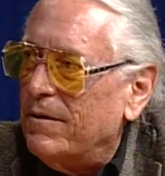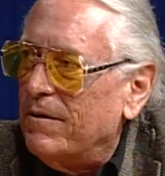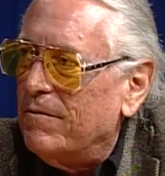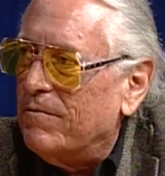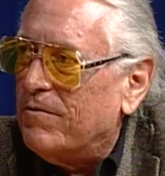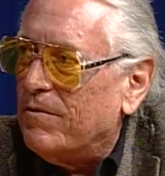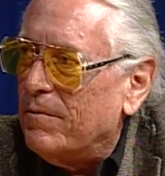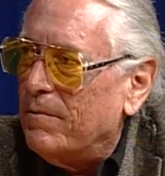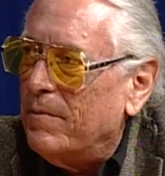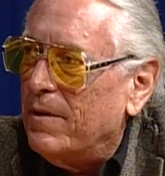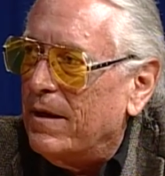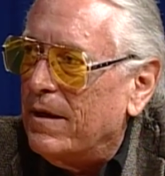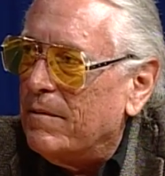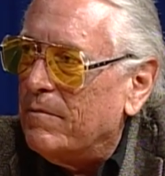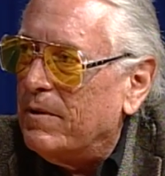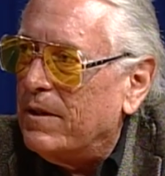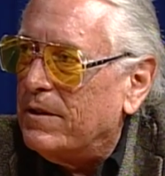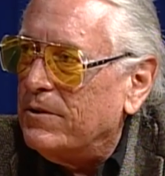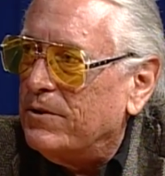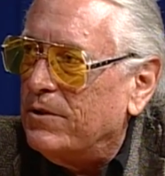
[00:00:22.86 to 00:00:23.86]
you for a
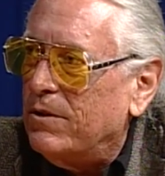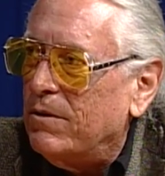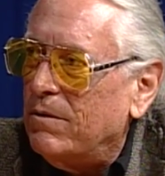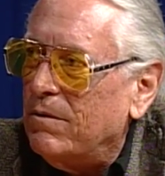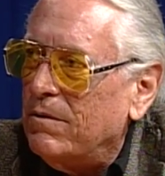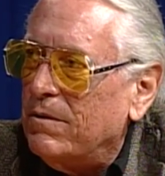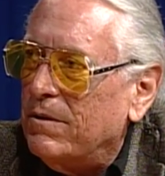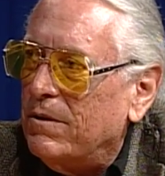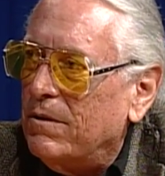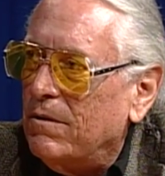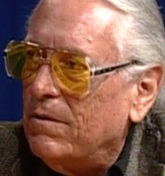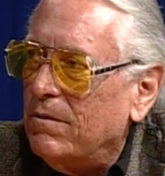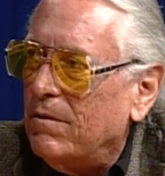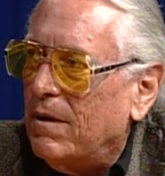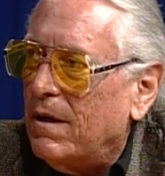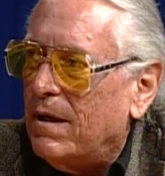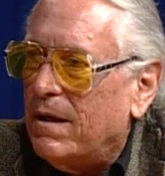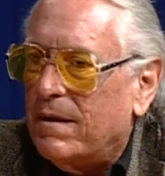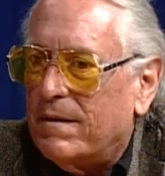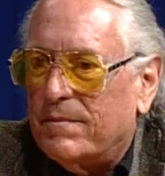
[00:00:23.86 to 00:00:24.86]
minute, because
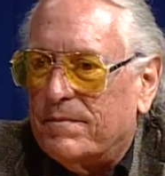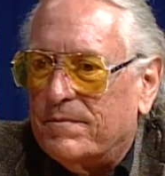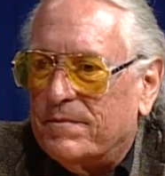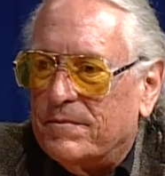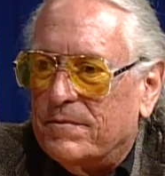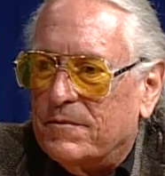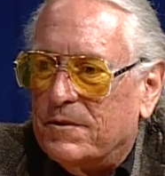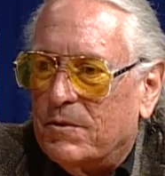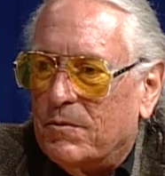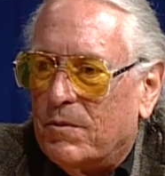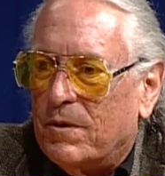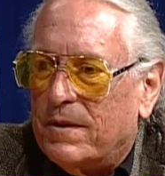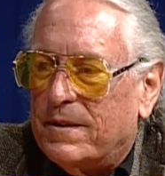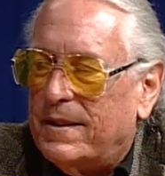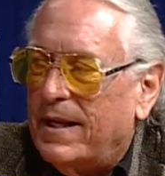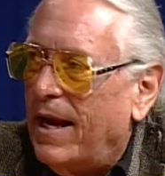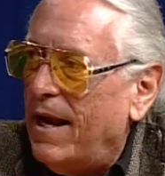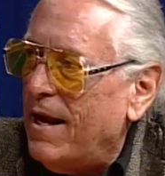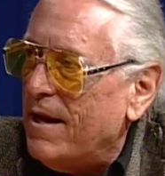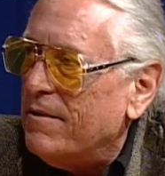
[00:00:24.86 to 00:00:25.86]
you were
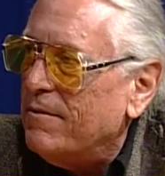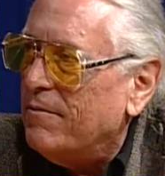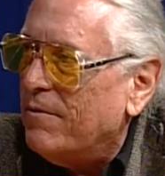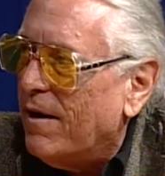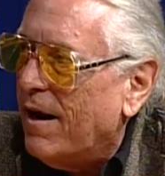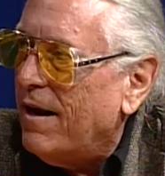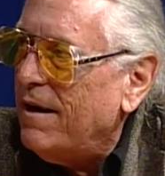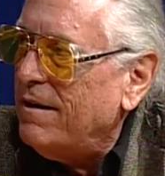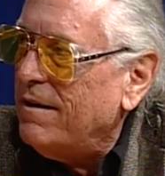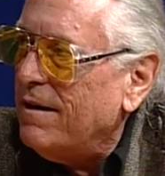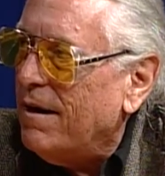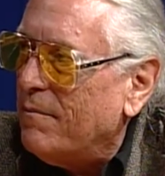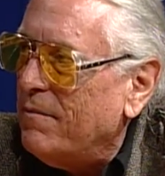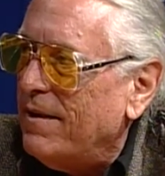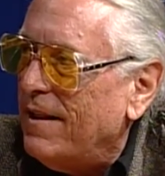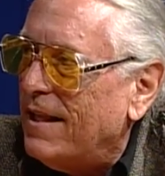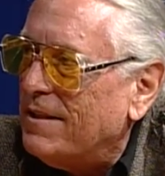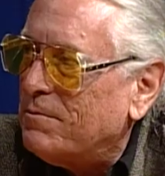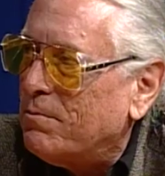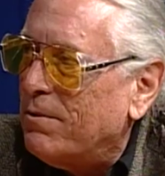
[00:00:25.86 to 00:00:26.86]
dead, right? I
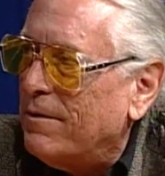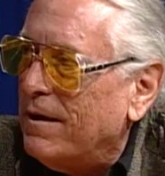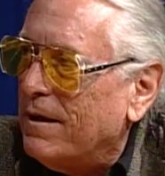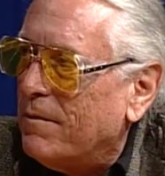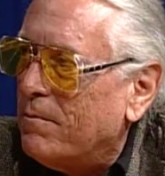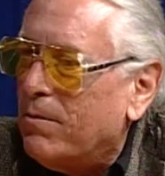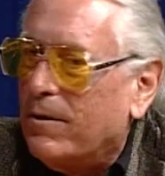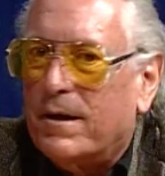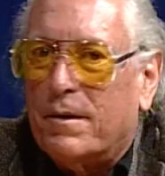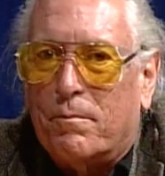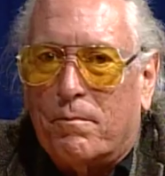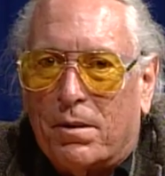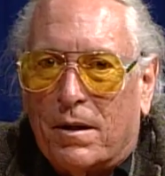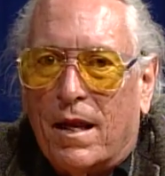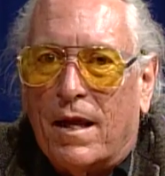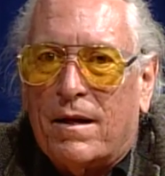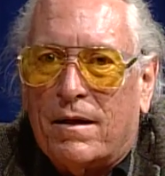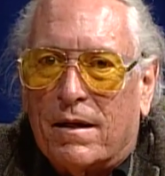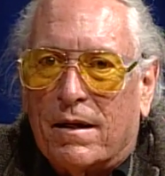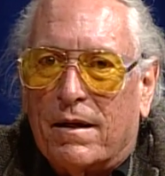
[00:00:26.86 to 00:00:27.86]
mean, that's putting it pretty
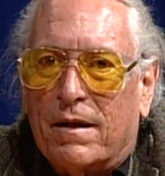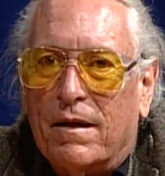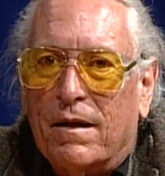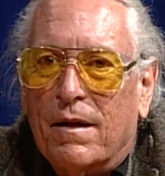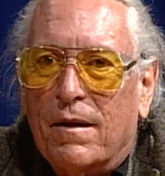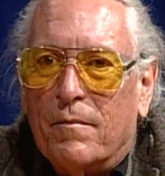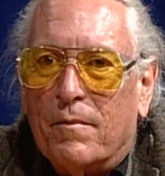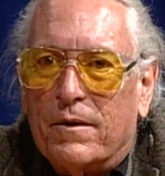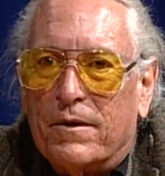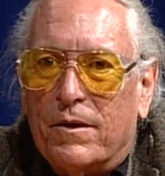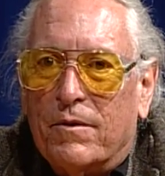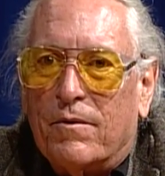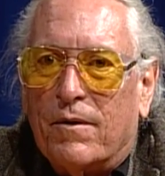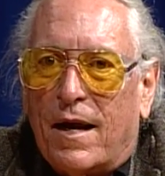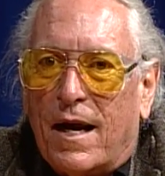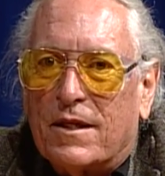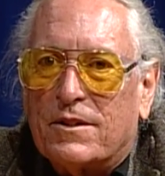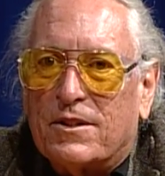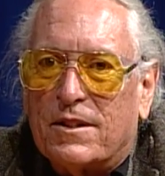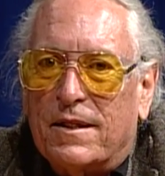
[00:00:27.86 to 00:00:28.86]
bluntly, but you were
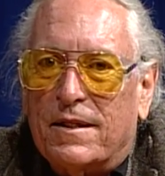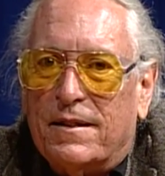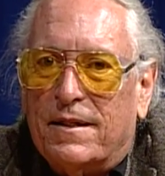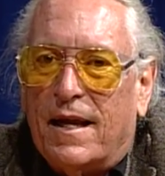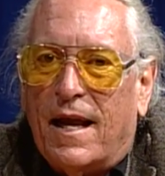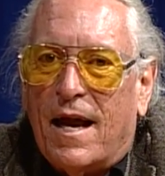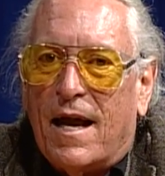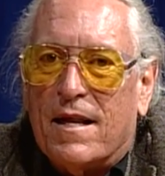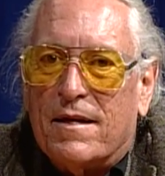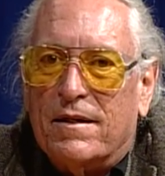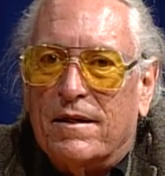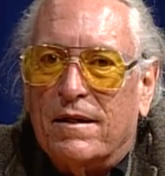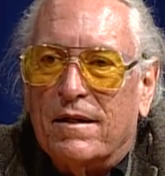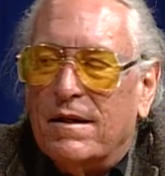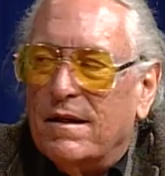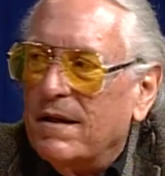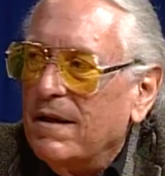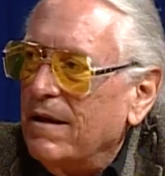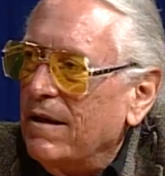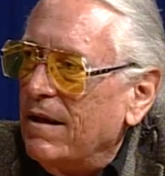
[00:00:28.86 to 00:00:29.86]
actually dead
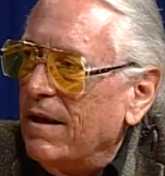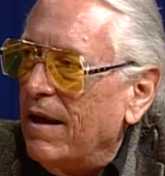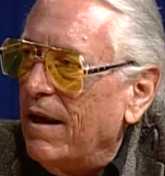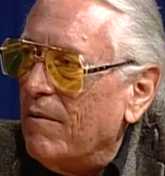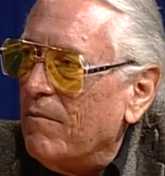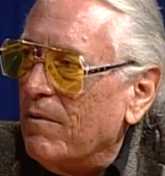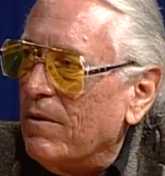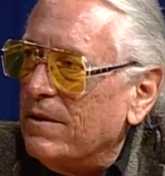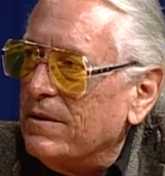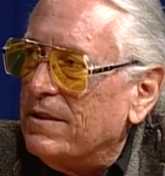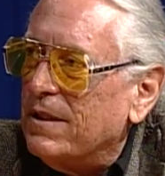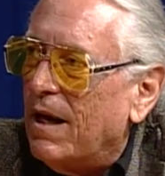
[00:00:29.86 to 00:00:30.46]
at one